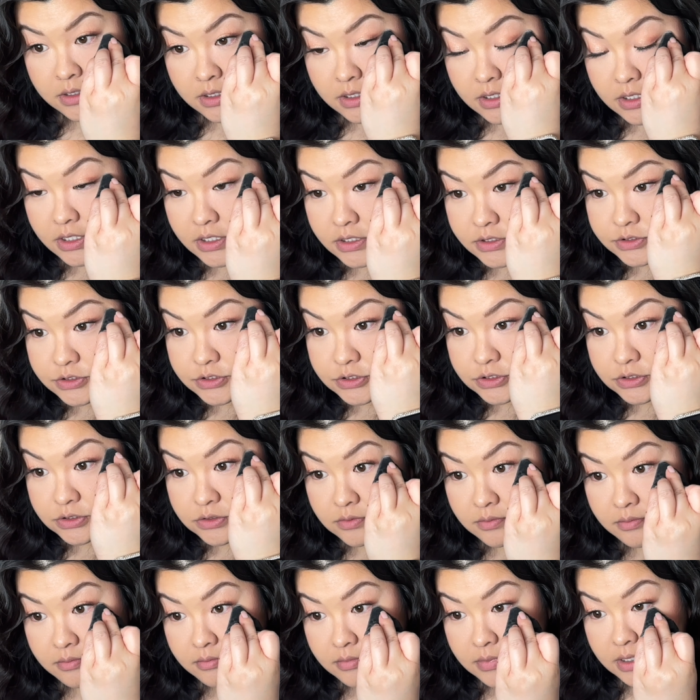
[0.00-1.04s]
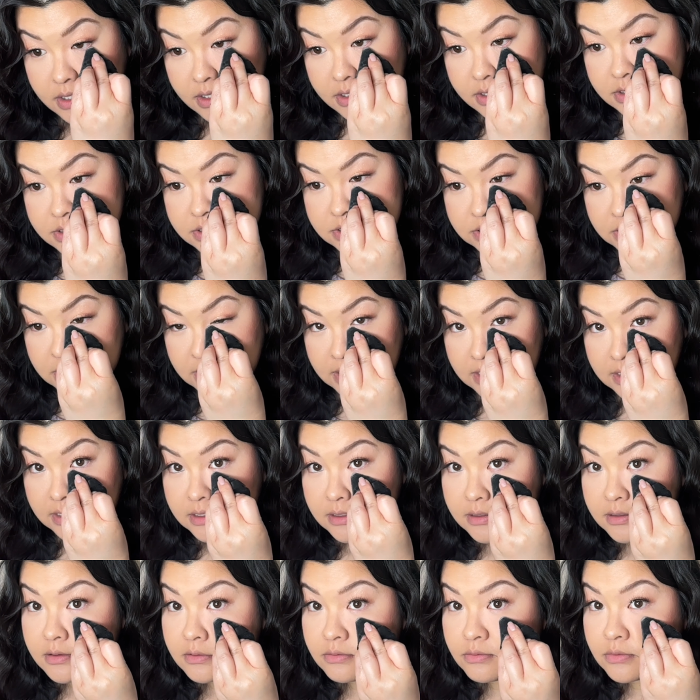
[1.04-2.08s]
onto my
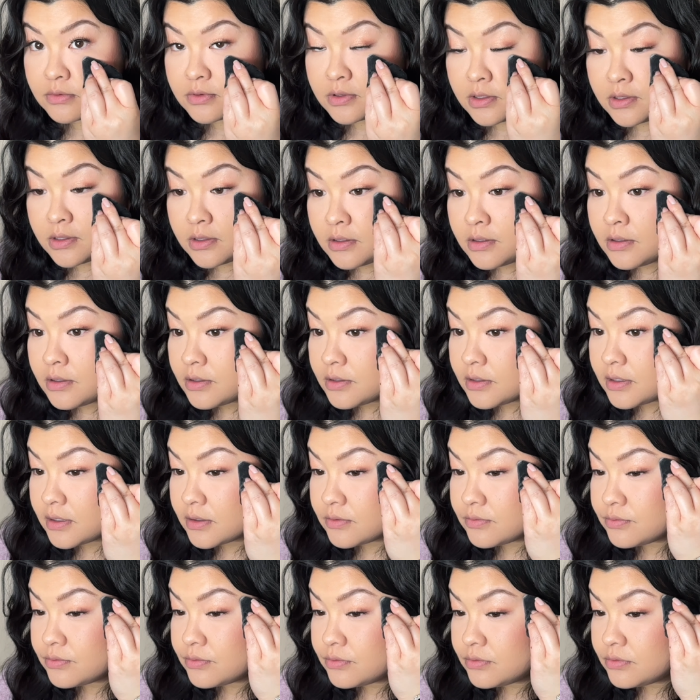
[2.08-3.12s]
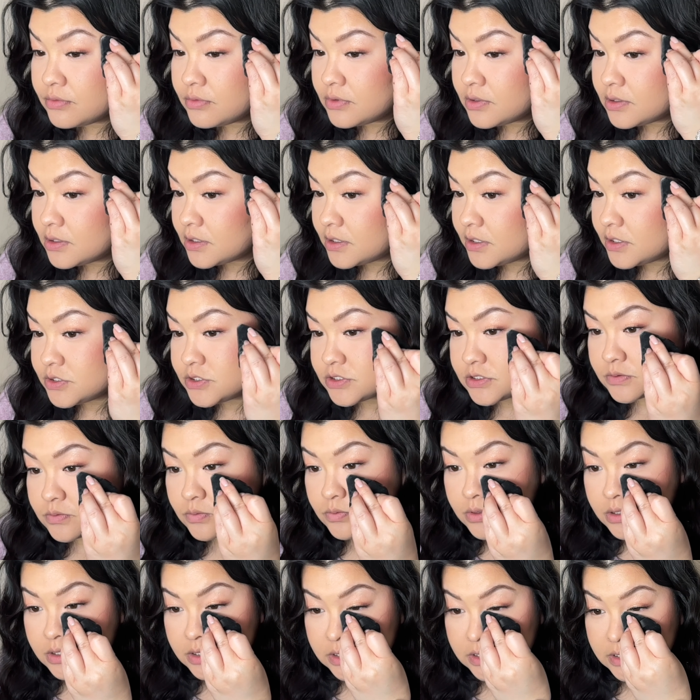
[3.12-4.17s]
skin. Like really just
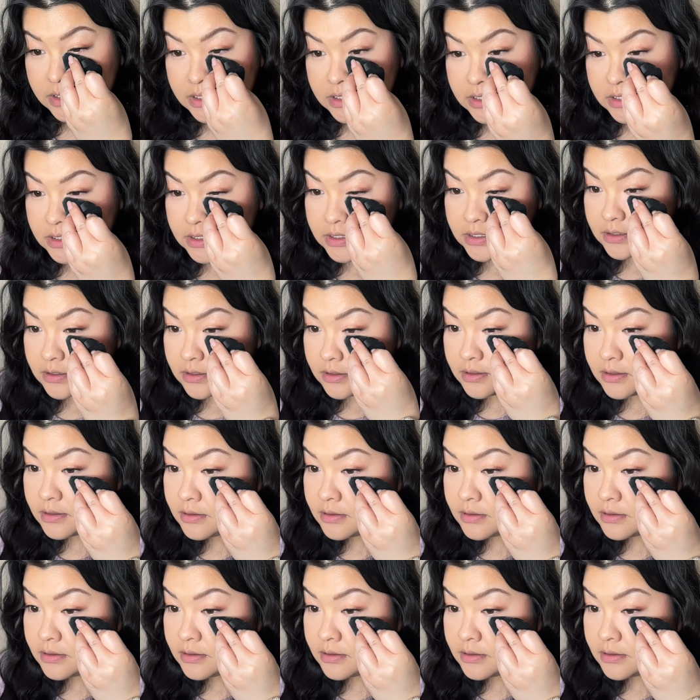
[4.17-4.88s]
working it in.